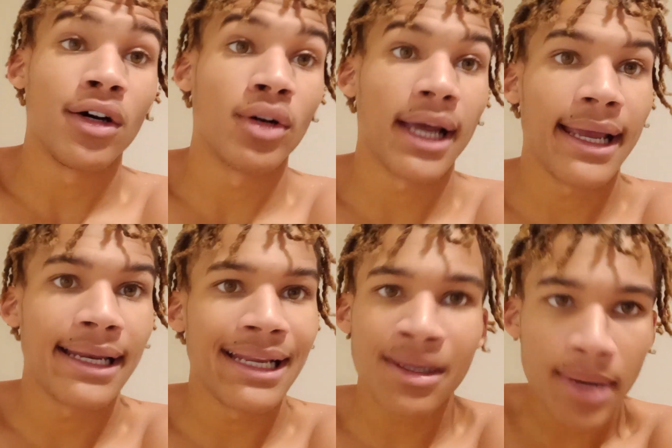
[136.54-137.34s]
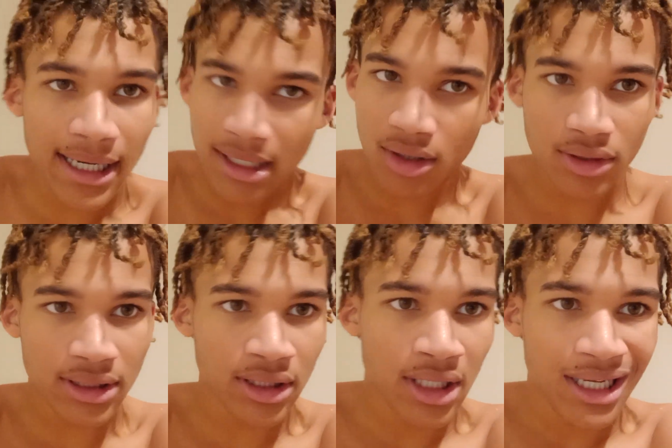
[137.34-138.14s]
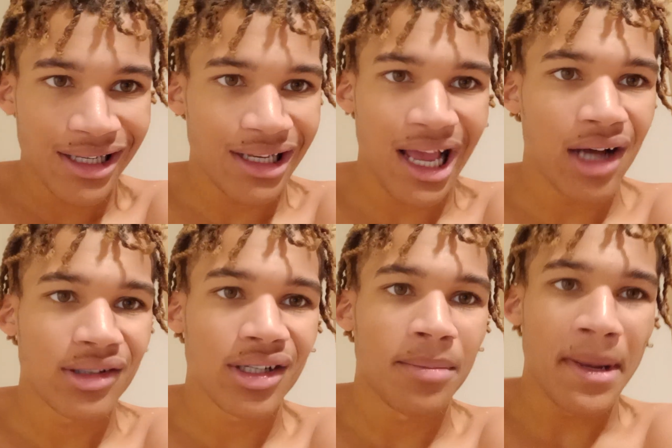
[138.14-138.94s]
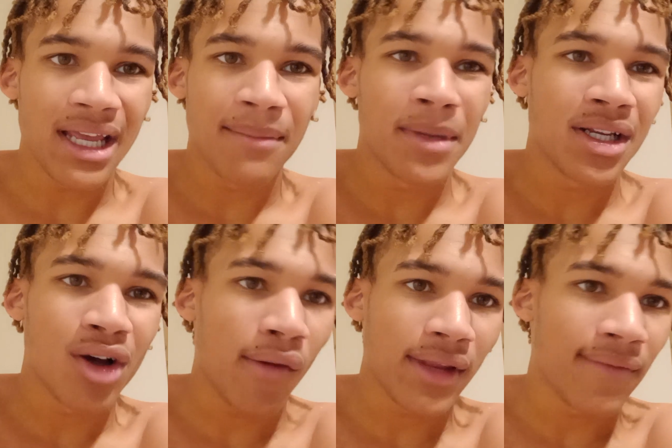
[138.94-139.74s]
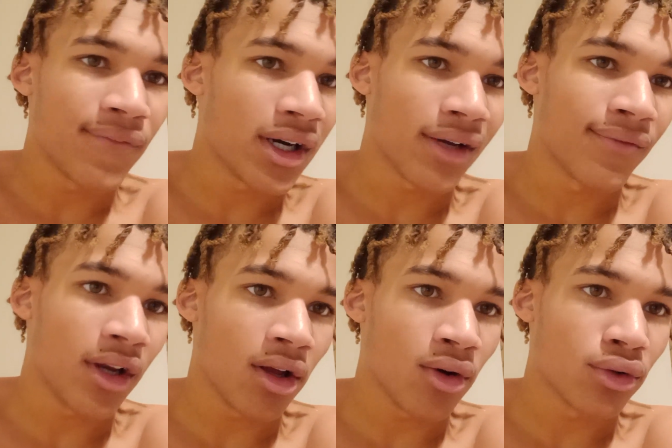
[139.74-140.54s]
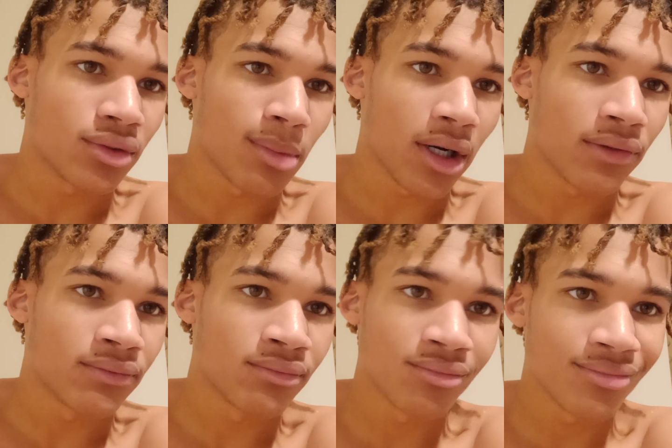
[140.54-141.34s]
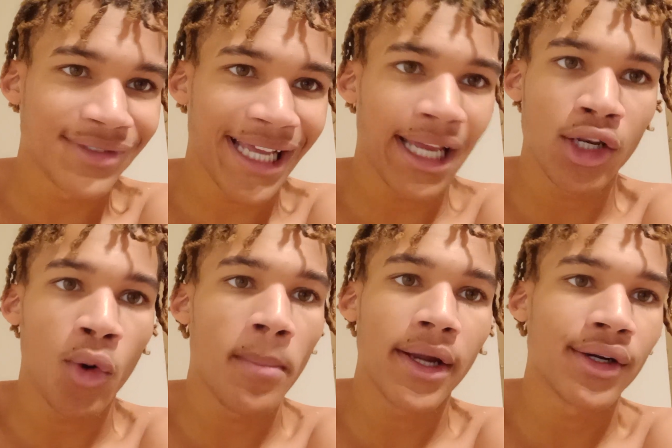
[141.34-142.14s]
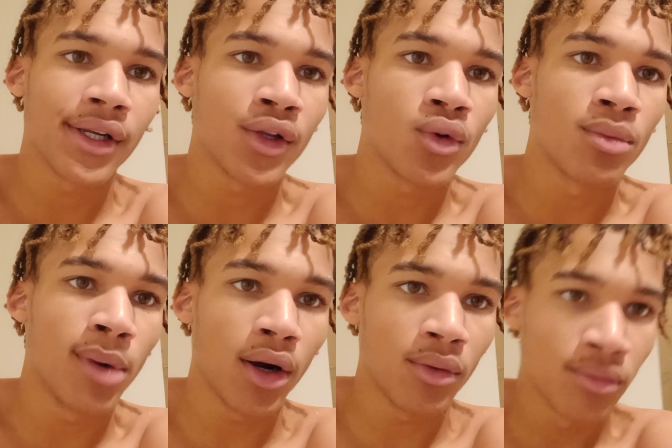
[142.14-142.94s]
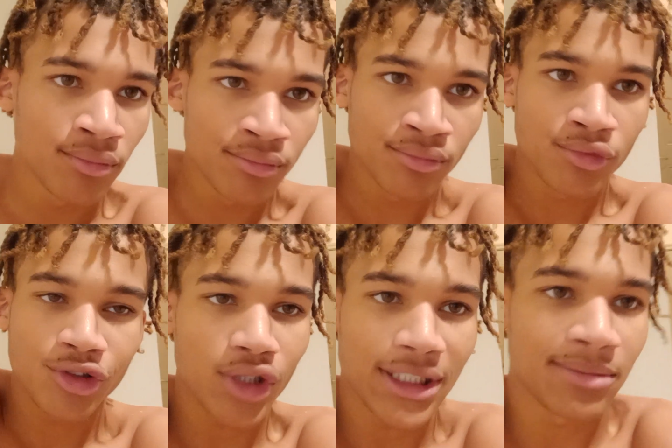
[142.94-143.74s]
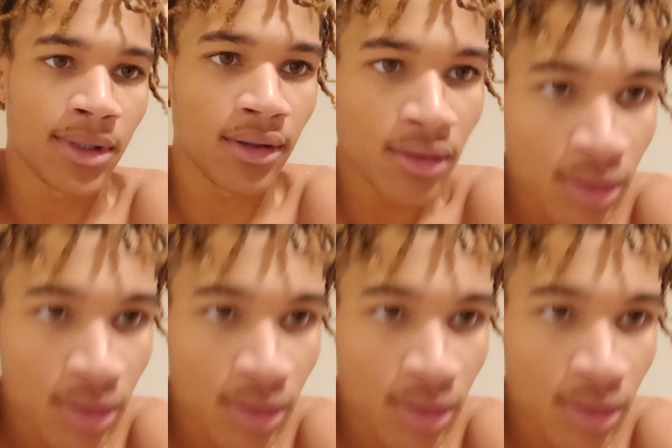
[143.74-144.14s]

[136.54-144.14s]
Okay, and anybody else, they out there making money off their fucking videos, bro. They ain't no better than you, bro. Trust me.